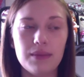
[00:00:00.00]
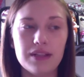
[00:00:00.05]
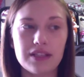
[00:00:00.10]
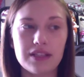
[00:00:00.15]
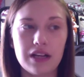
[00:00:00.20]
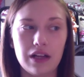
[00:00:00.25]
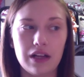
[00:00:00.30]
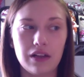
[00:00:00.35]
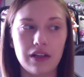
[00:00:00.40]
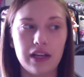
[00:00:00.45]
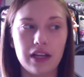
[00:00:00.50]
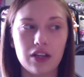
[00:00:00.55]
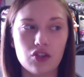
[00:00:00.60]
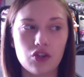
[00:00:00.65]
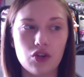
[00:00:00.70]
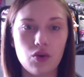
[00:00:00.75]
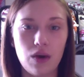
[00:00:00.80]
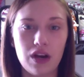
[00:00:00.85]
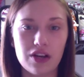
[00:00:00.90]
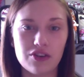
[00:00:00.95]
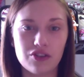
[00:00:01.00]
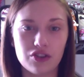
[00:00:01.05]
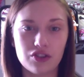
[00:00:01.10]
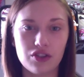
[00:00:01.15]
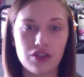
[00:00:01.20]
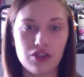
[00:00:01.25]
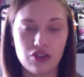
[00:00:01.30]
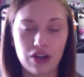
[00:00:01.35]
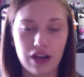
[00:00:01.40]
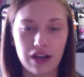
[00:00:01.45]
It's got like 2 washers,
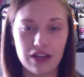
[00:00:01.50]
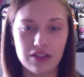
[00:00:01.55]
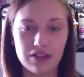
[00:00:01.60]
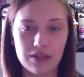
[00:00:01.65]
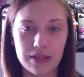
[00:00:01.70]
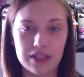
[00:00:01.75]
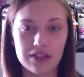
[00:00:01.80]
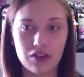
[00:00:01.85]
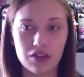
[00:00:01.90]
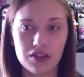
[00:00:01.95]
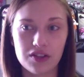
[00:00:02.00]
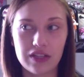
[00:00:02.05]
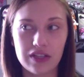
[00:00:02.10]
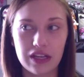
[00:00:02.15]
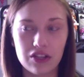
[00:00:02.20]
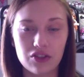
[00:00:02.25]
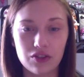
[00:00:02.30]
2 dryers, and this little sink,